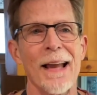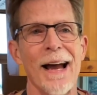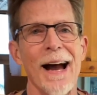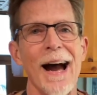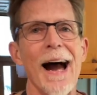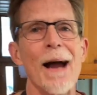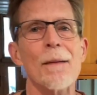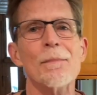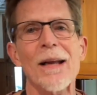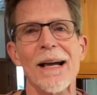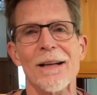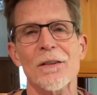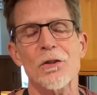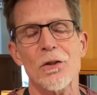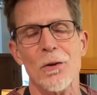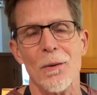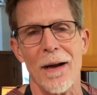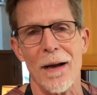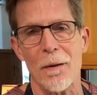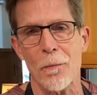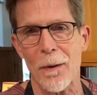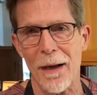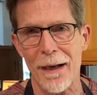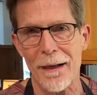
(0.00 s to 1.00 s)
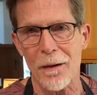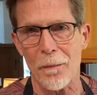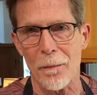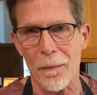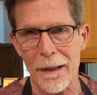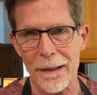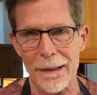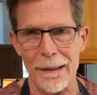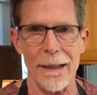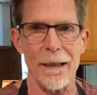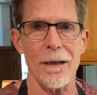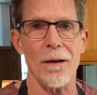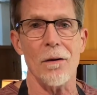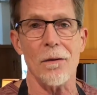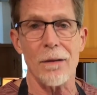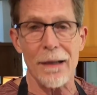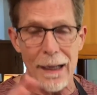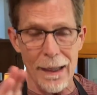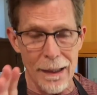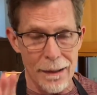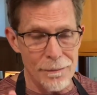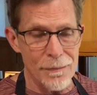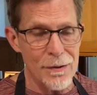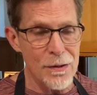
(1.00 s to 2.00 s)
I'm not sure I recommend it.
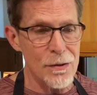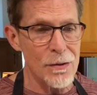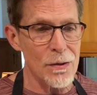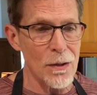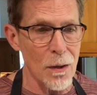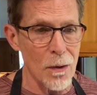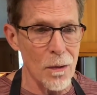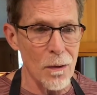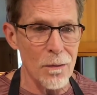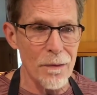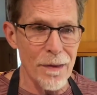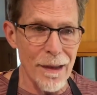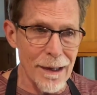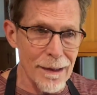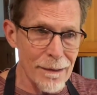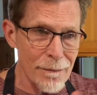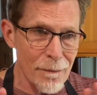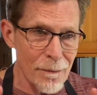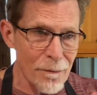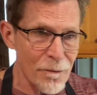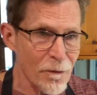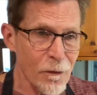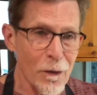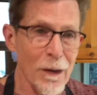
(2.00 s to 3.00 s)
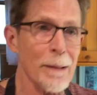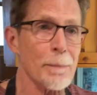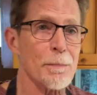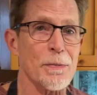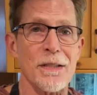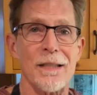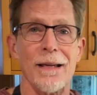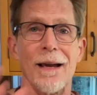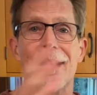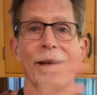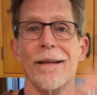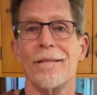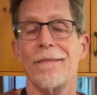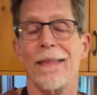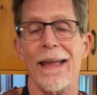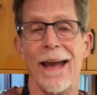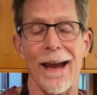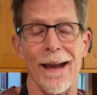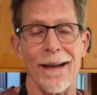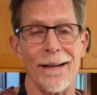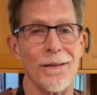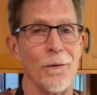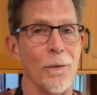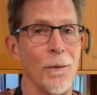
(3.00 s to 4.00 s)
Okay, so the flip side of
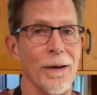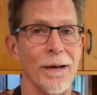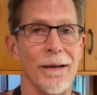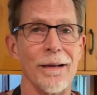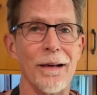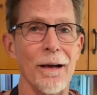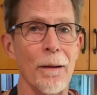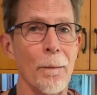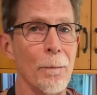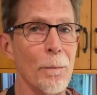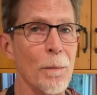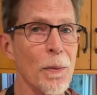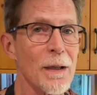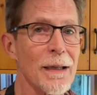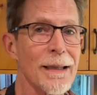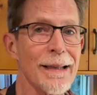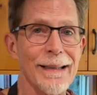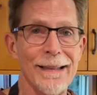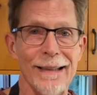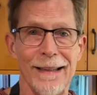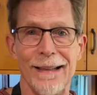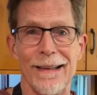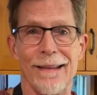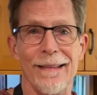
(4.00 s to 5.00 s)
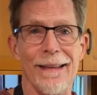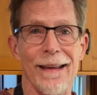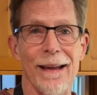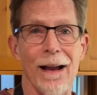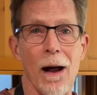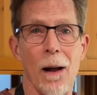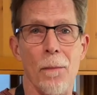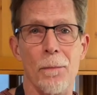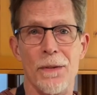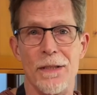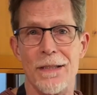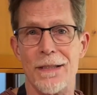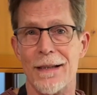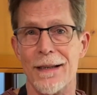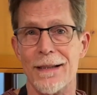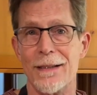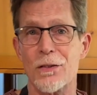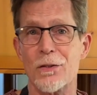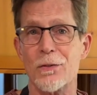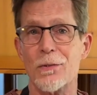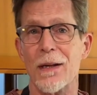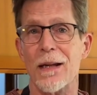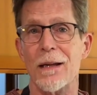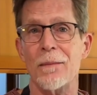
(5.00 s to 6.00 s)
that, going completely to the opposite
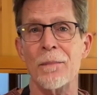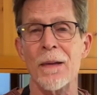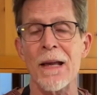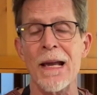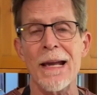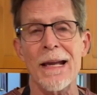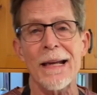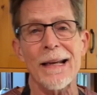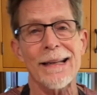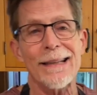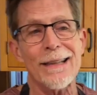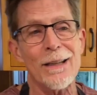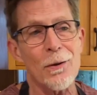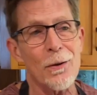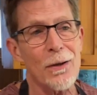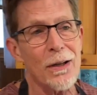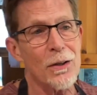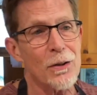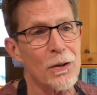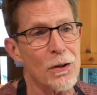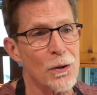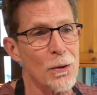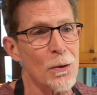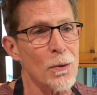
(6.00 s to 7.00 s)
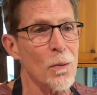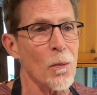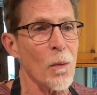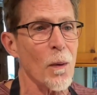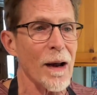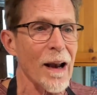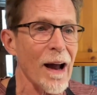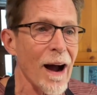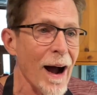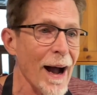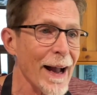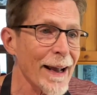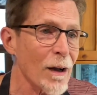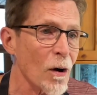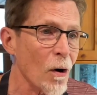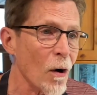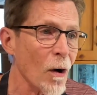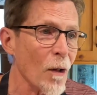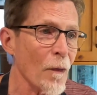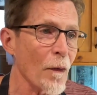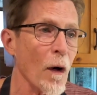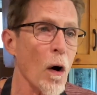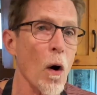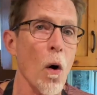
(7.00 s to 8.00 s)
extreme, you could do what I
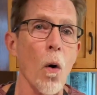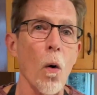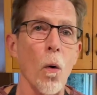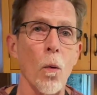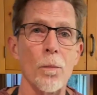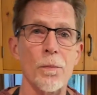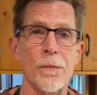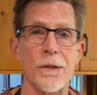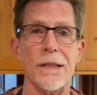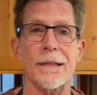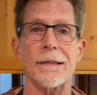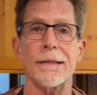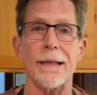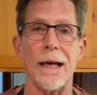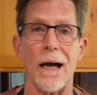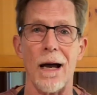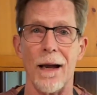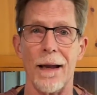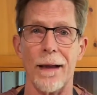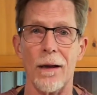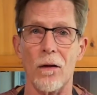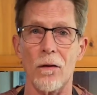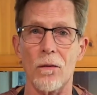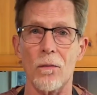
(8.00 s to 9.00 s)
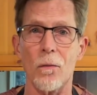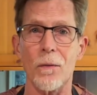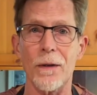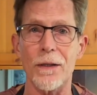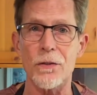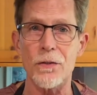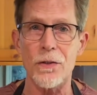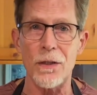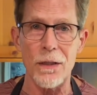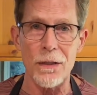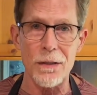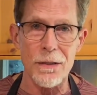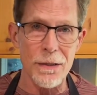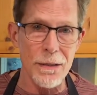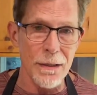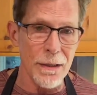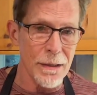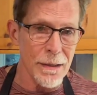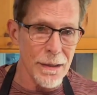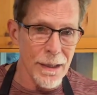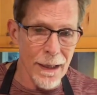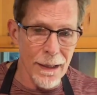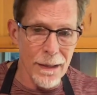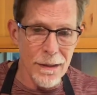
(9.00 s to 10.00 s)
call the home style, which is to
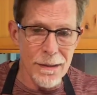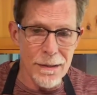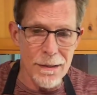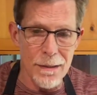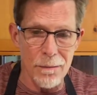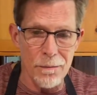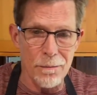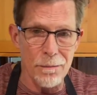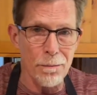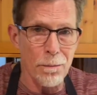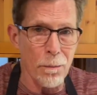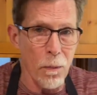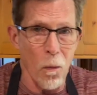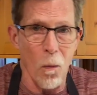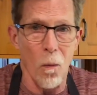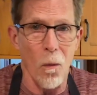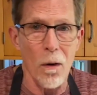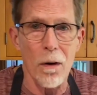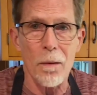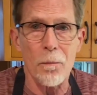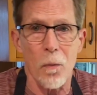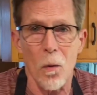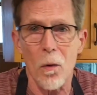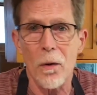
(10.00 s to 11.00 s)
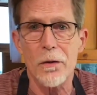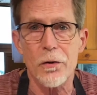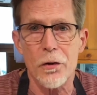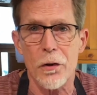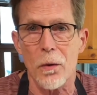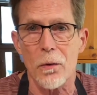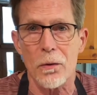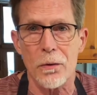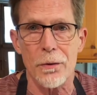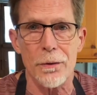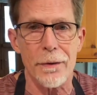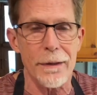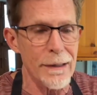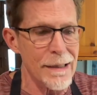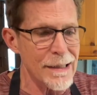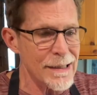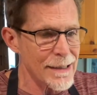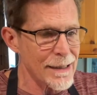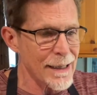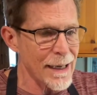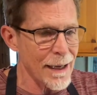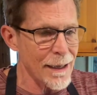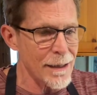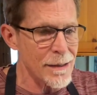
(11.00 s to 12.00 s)
take some pork shoulder in
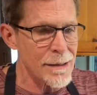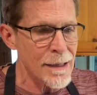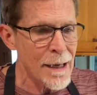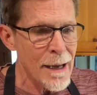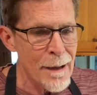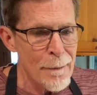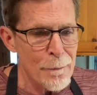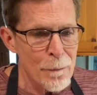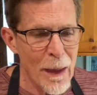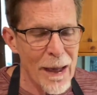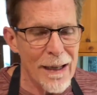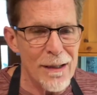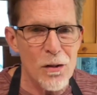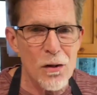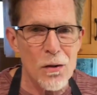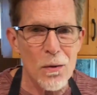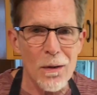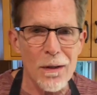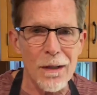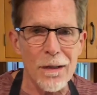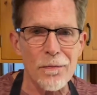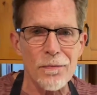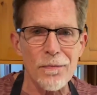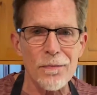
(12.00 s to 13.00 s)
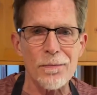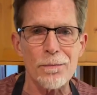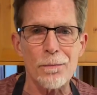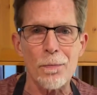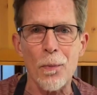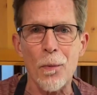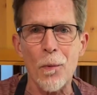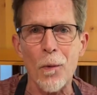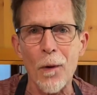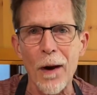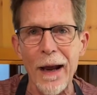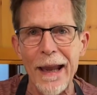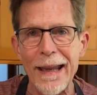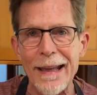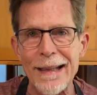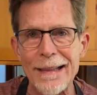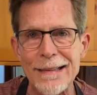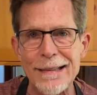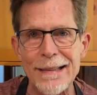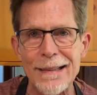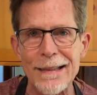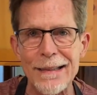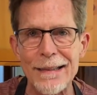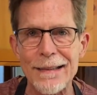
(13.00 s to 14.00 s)
this case, and sort of
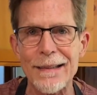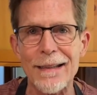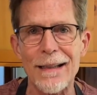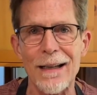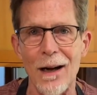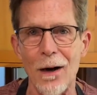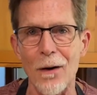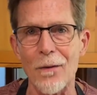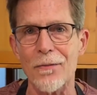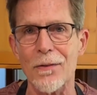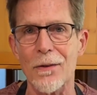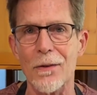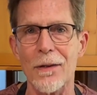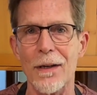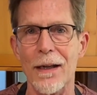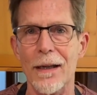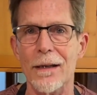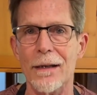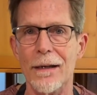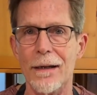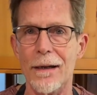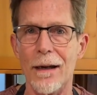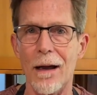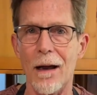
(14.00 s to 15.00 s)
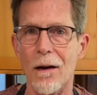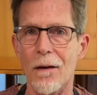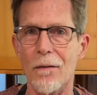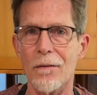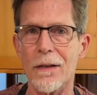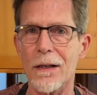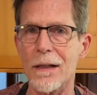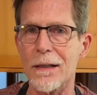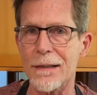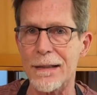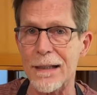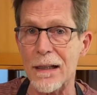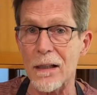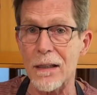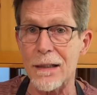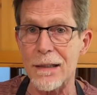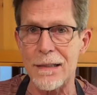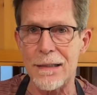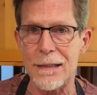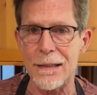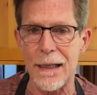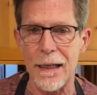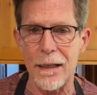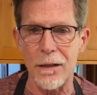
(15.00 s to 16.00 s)
braise it covered in an oven until
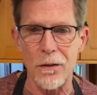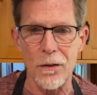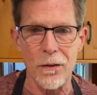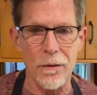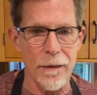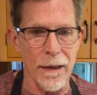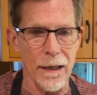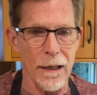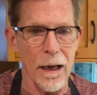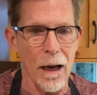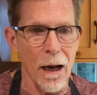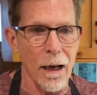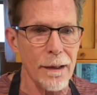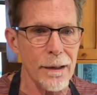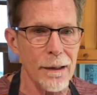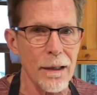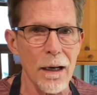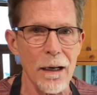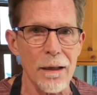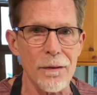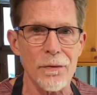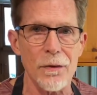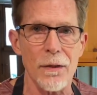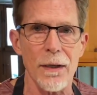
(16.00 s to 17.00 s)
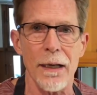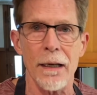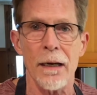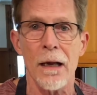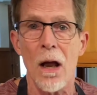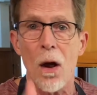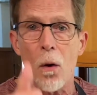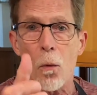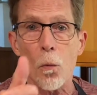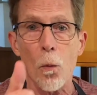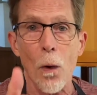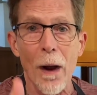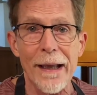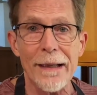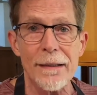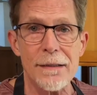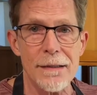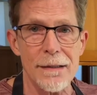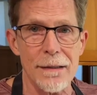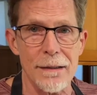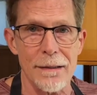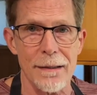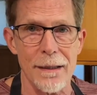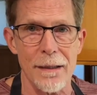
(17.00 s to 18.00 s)
it's tender, then uncover it,
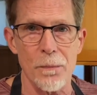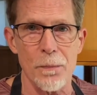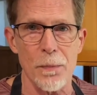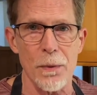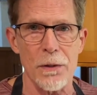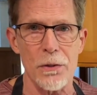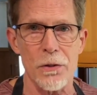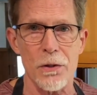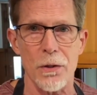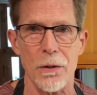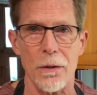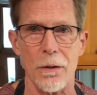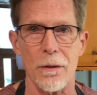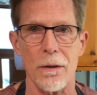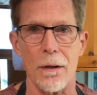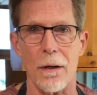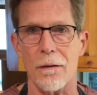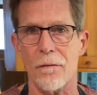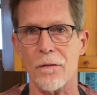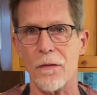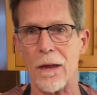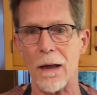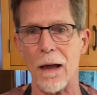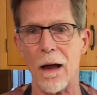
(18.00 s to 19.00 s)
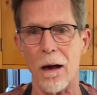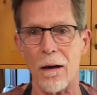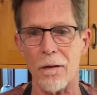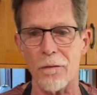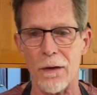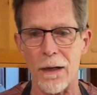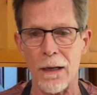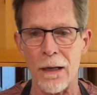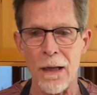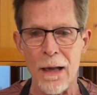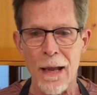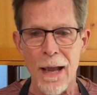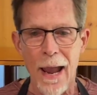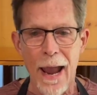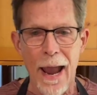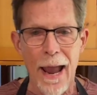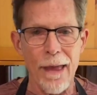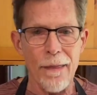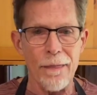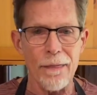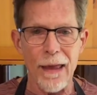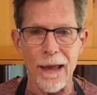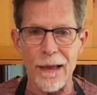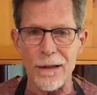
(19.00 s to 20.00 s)
raise the temperature of the oven,
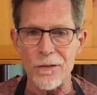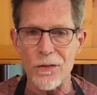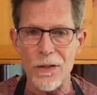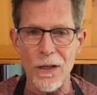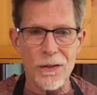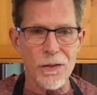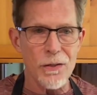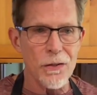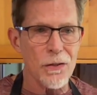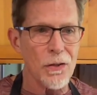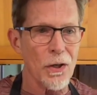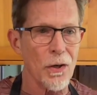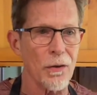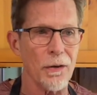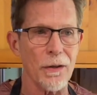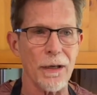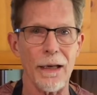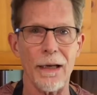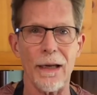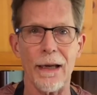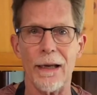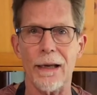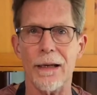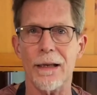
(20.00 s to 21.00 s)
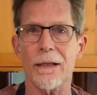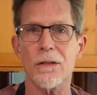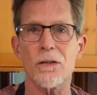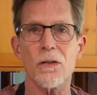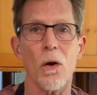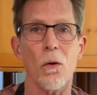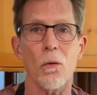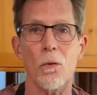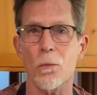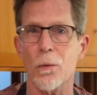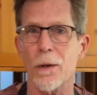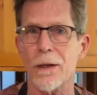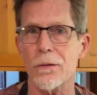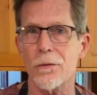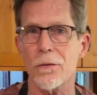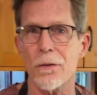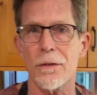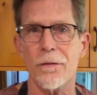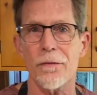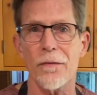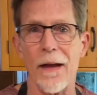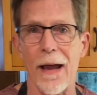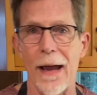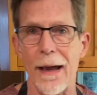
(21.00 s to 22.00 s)
and then just turn it in its own
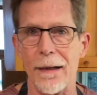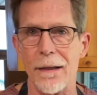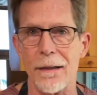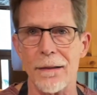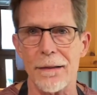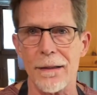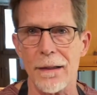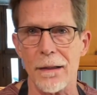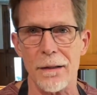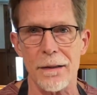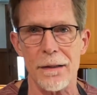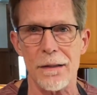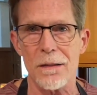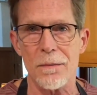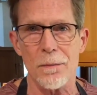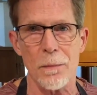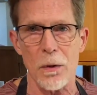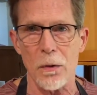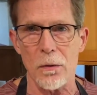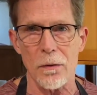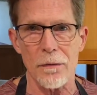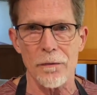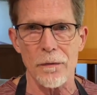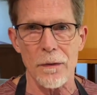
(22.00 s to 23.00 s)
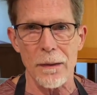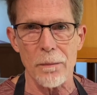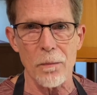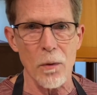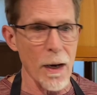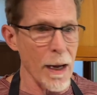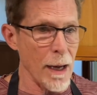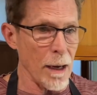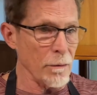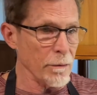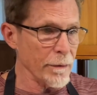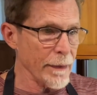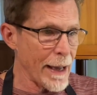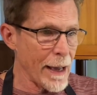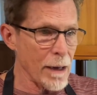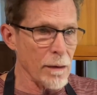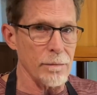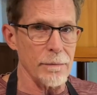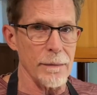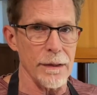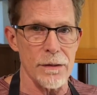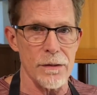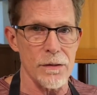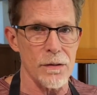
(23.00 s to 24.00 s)
rendered fat until it's beautifully brown.
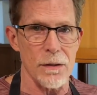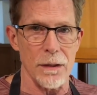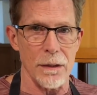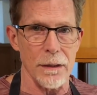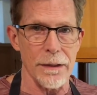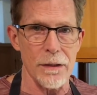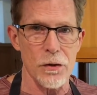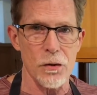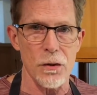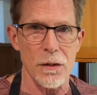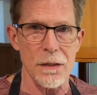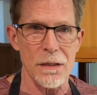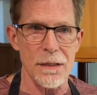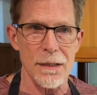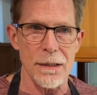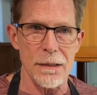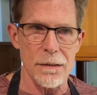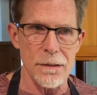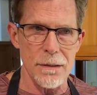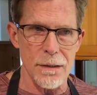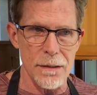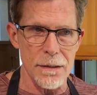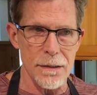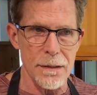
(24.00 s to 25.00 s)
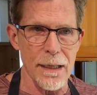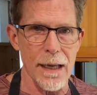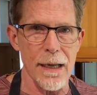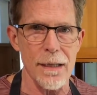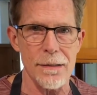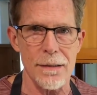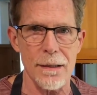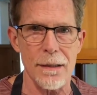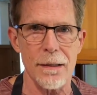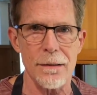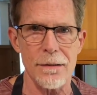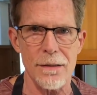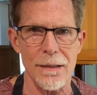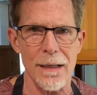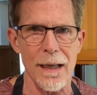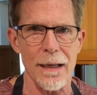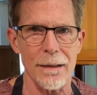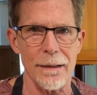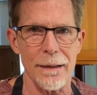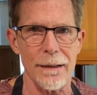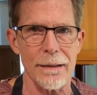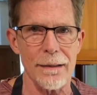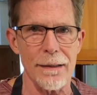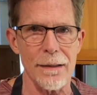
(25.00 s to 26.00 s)
That is delicious. It just has a
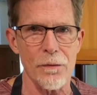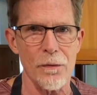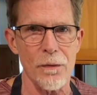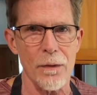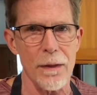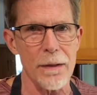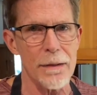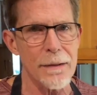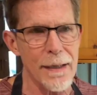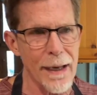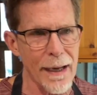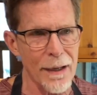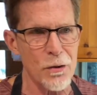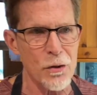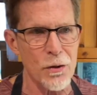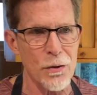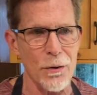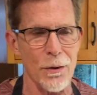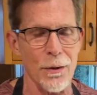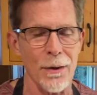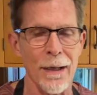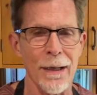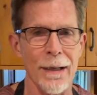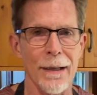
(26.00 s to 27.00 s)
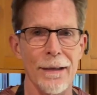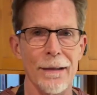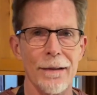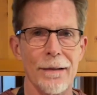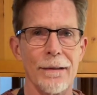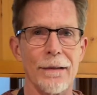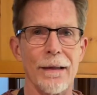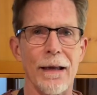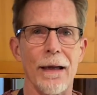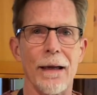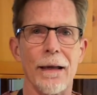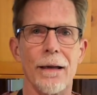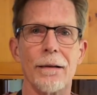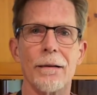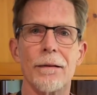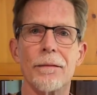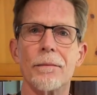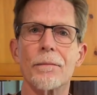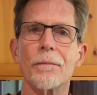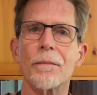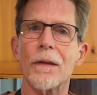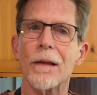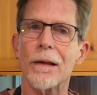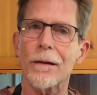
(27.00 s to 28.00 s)
slightly different texture than
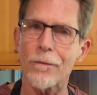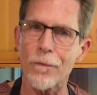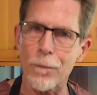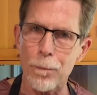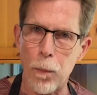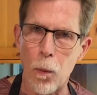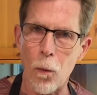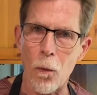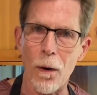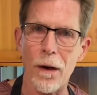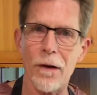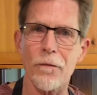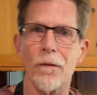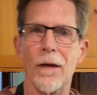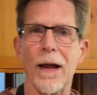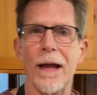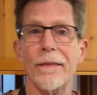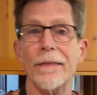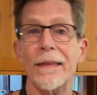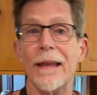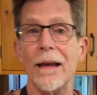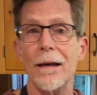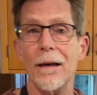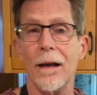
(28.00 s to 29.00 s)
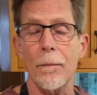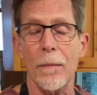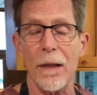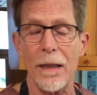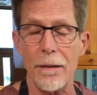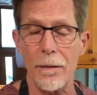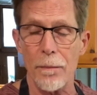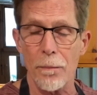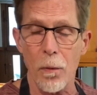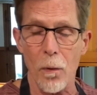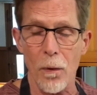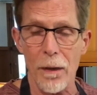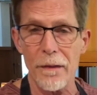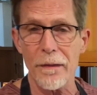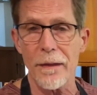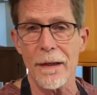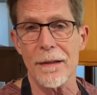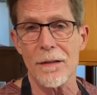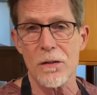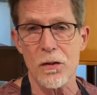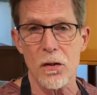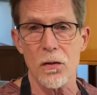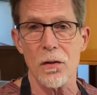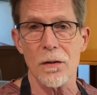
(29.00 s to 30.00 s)
the pork that
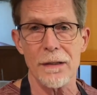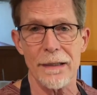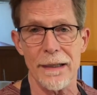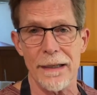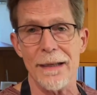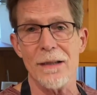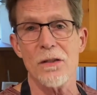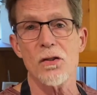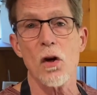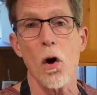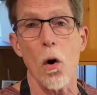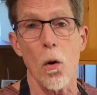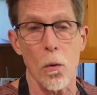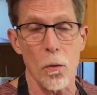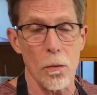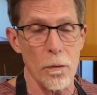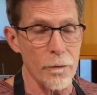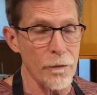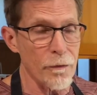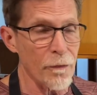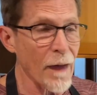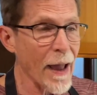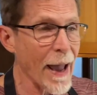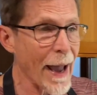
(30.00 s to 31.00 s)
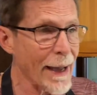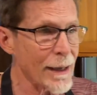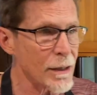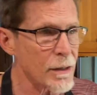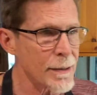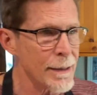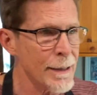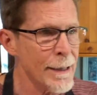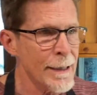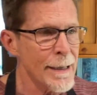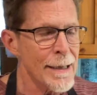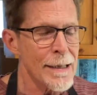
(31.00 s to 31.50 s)
is cooked in its own fat.